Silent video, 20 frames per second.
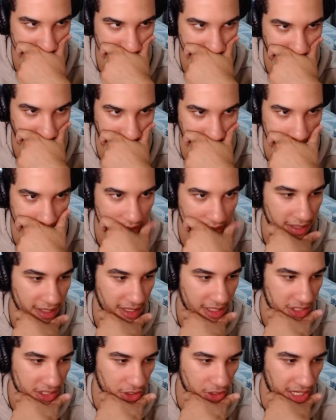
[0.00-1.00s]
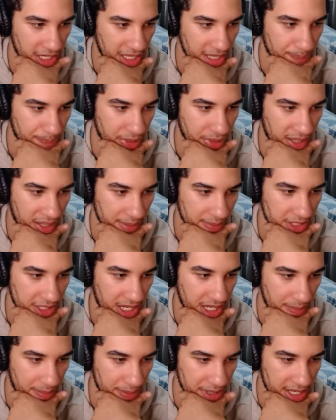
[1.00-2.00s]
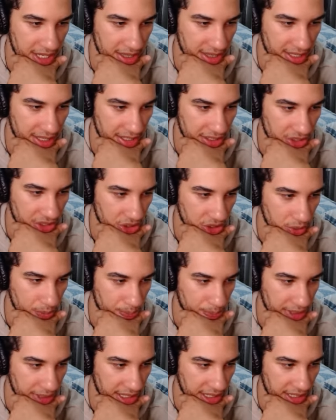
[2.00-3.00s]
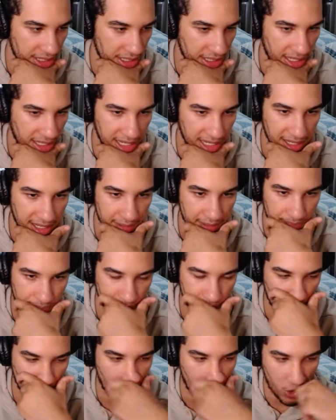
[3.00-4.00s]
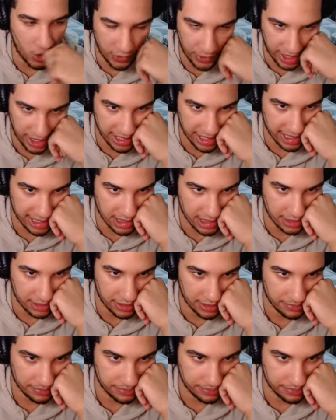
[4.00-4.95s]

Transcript: Okay, so now the problem is going to be their stupid Moria next time.